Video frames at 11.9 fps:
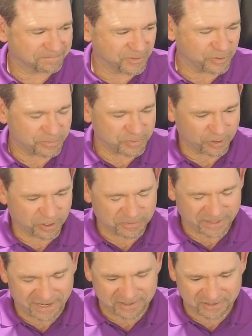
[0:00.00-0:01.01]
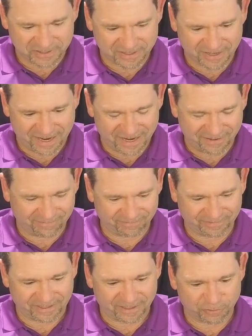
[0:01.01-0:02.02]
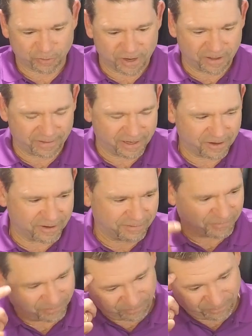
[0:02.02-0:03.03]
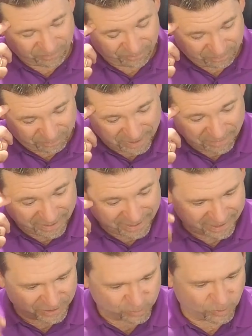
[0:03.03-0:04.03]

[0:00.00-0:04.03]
through some circumstances and a lot of trial and error and beat my head against the